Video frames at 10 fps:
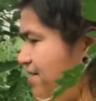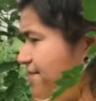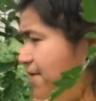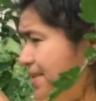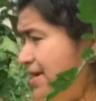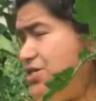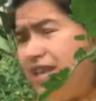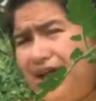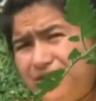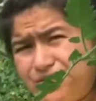from each
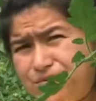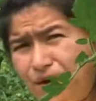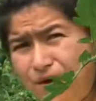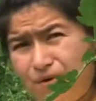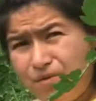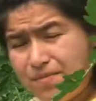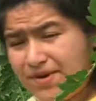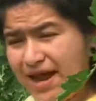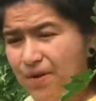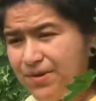side of the row, but
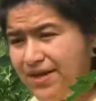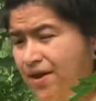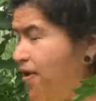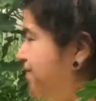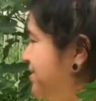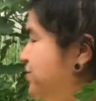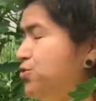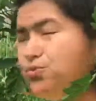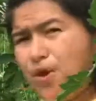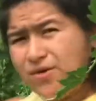now we can harvest
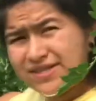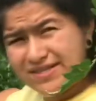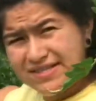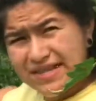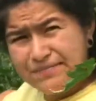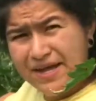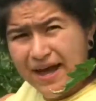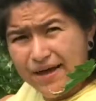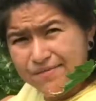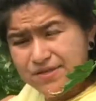2 rows at the same
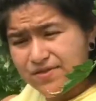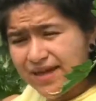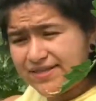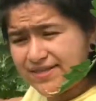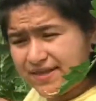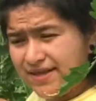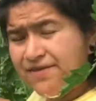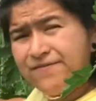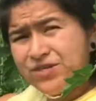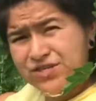time. So that's an
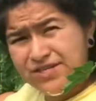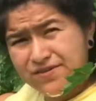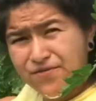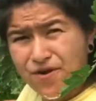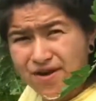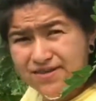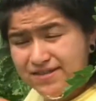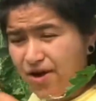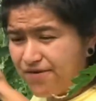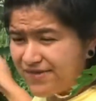efficiency for us
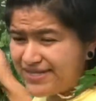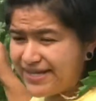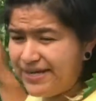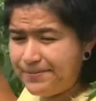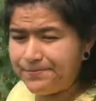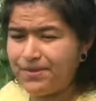harvesting.